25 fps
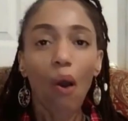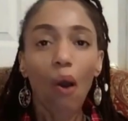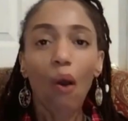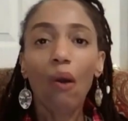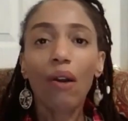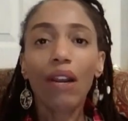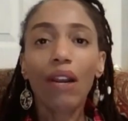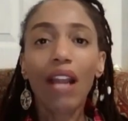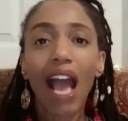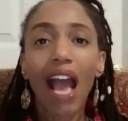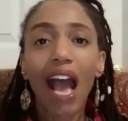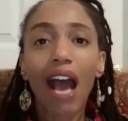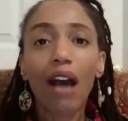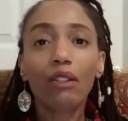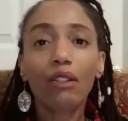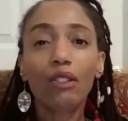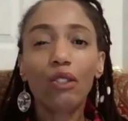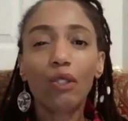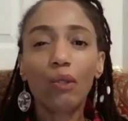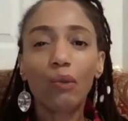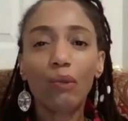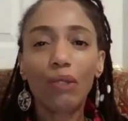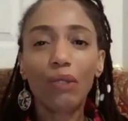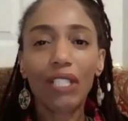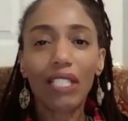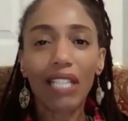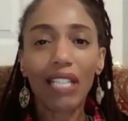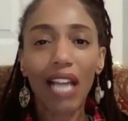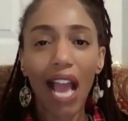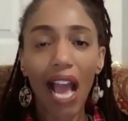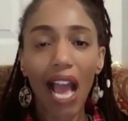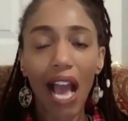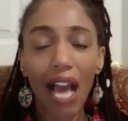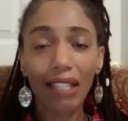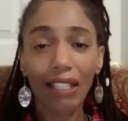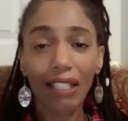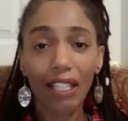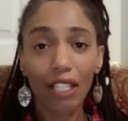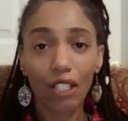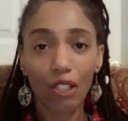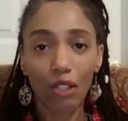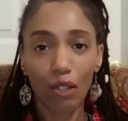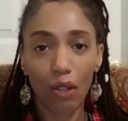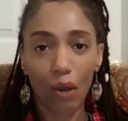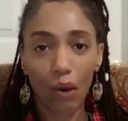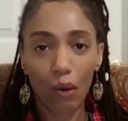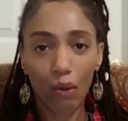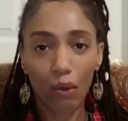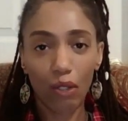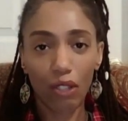on how to challenge
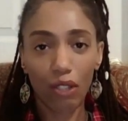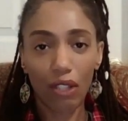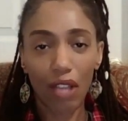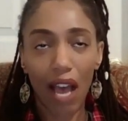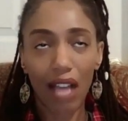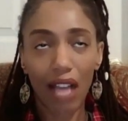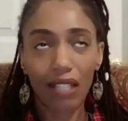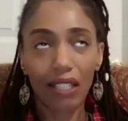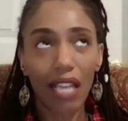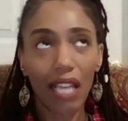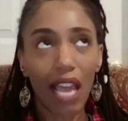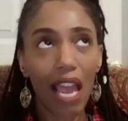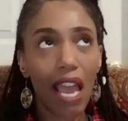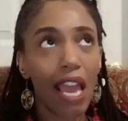those thoughts